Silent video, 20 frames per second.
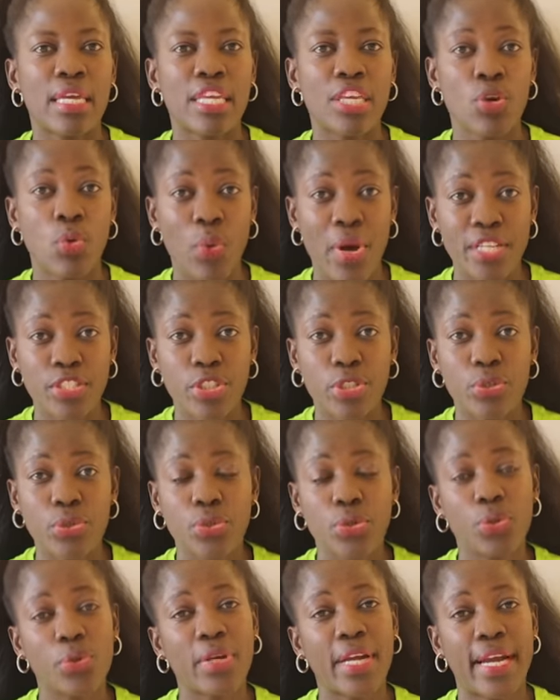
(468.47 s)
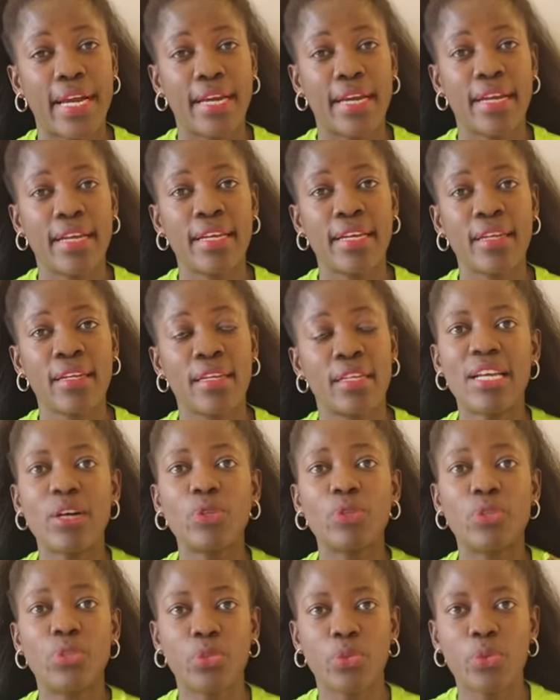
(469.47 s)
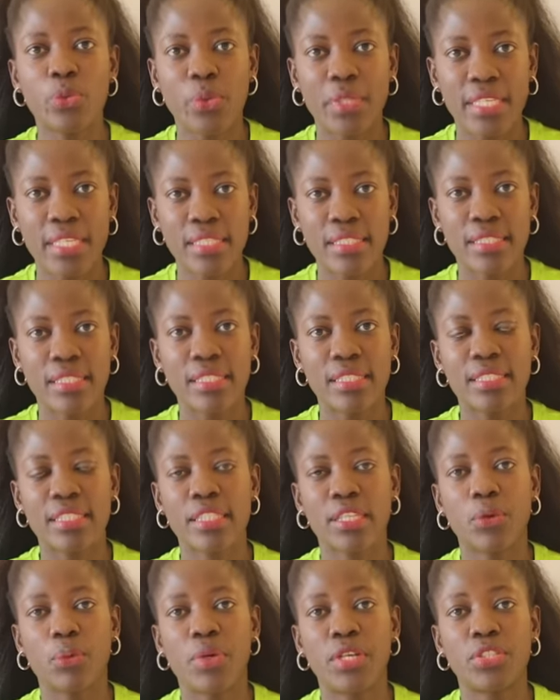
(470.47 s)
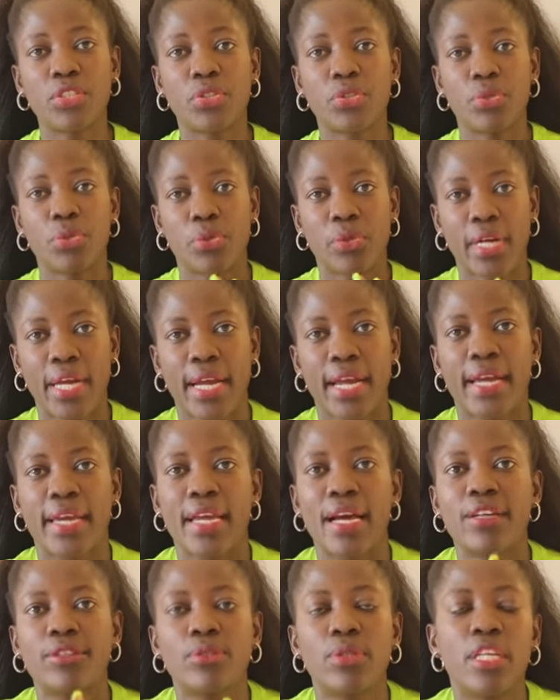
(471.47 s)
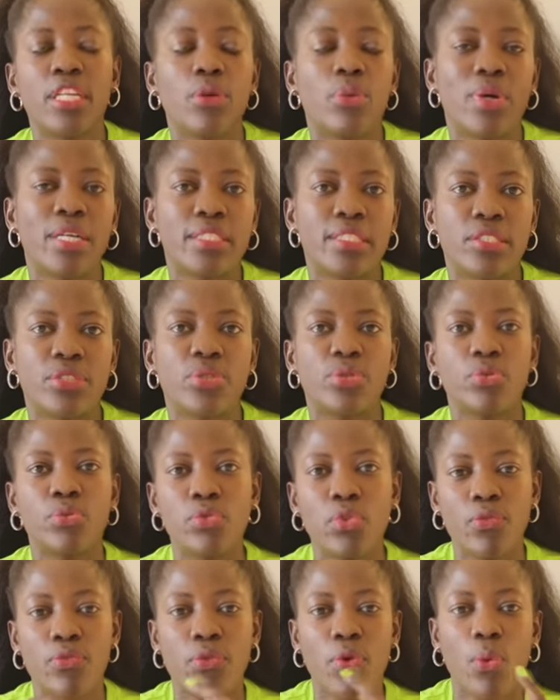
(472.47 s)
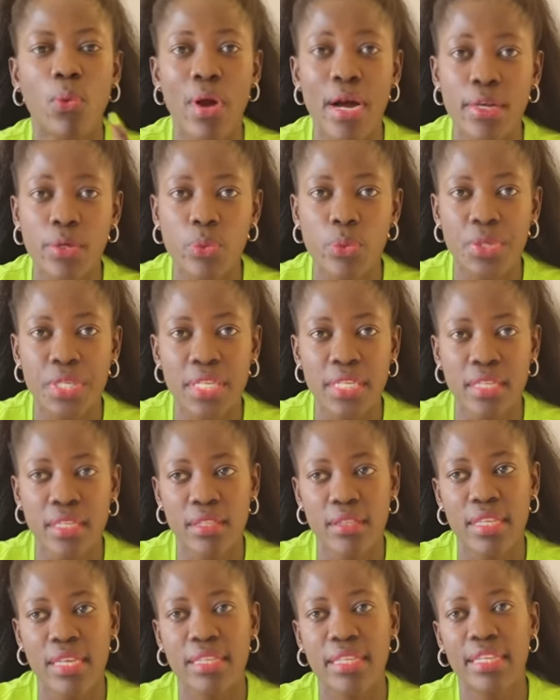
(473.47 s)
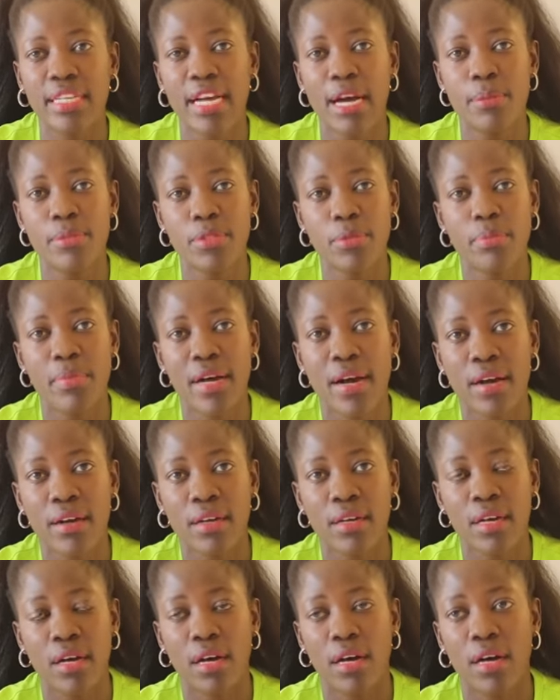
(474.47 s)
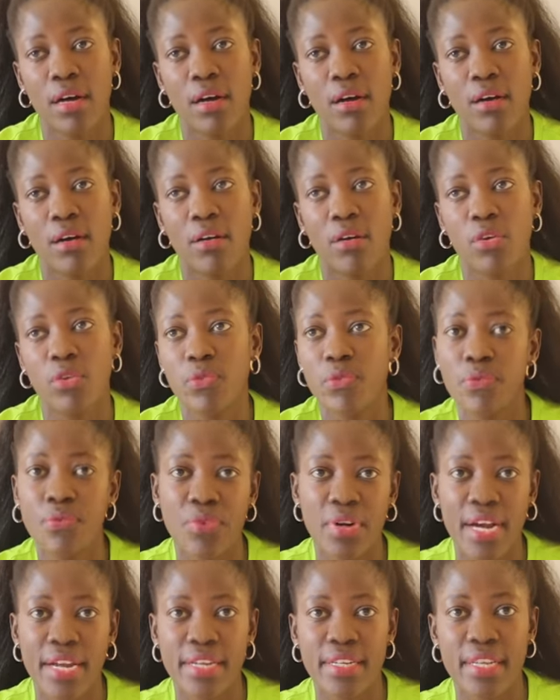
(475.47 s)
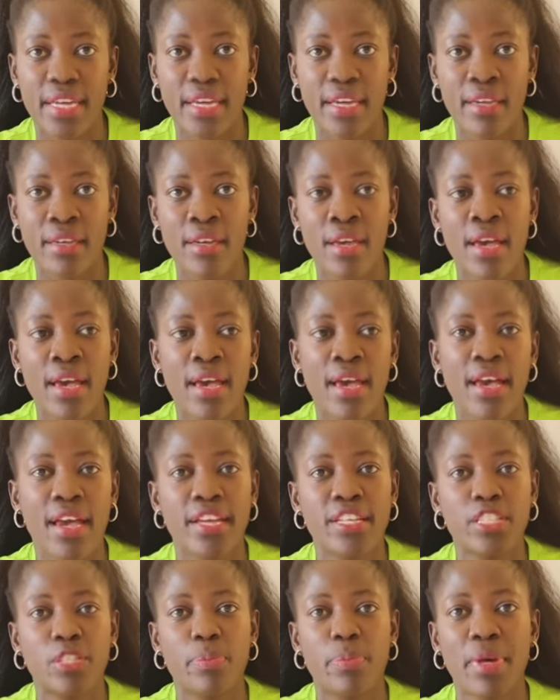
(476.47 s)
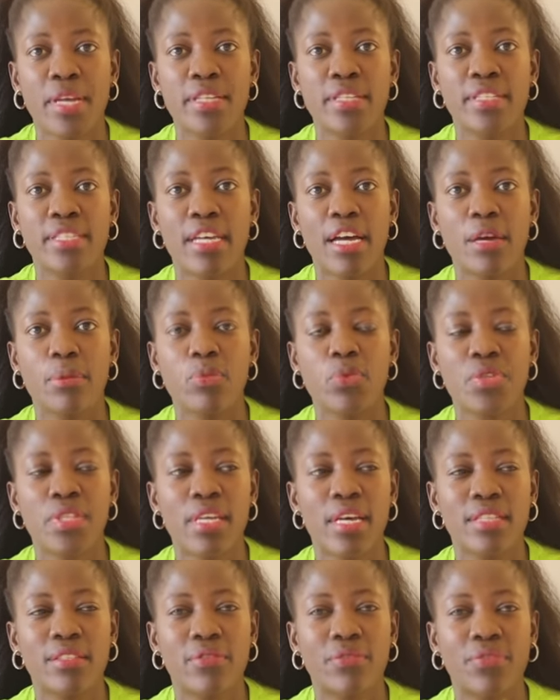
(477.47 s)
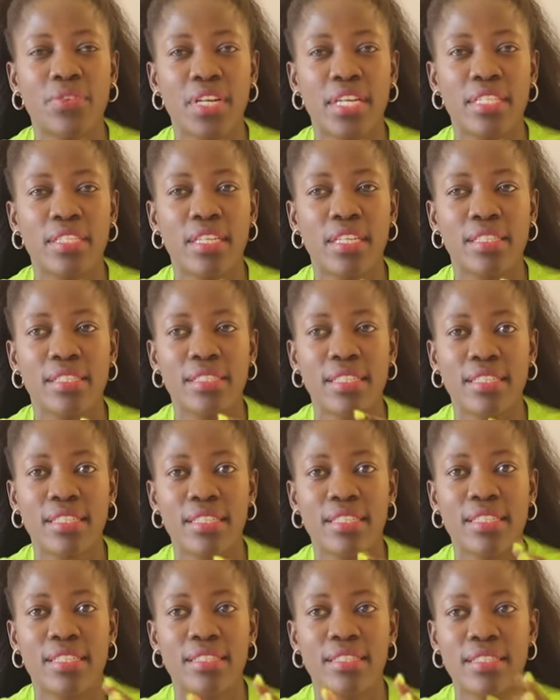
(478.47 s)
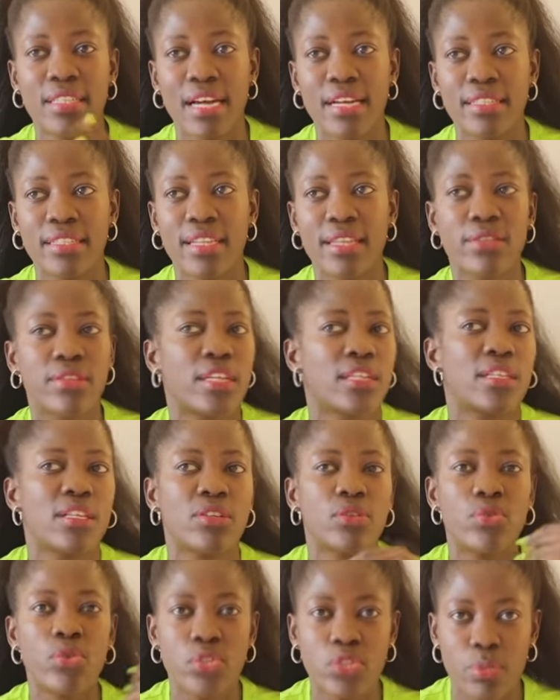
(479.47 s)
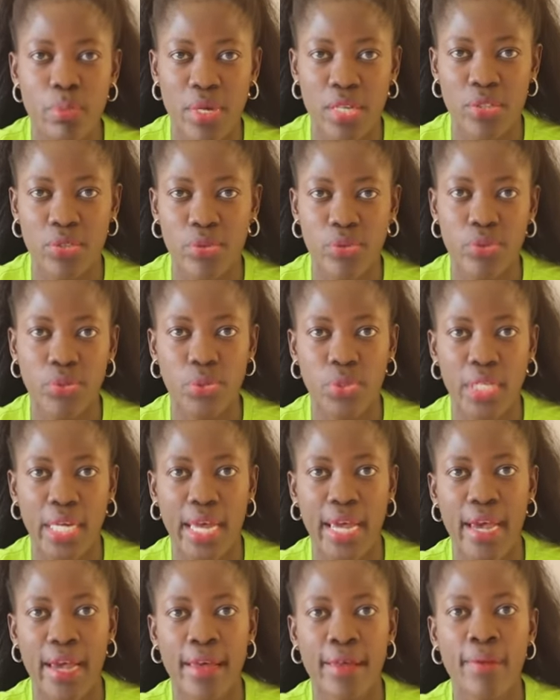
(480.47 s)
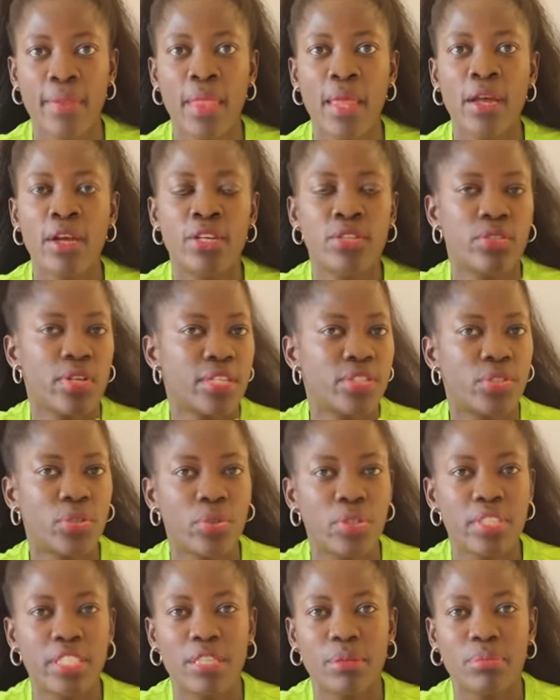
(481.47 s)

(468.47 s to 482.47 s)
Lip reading: he went to UK. Now 2 weeks since he went to UK. Actually, he wanted to go for 1 week. Then he comes back on Friday and spent time with us Friday, Saturday, Sunday. Then he goes back to UK. So I told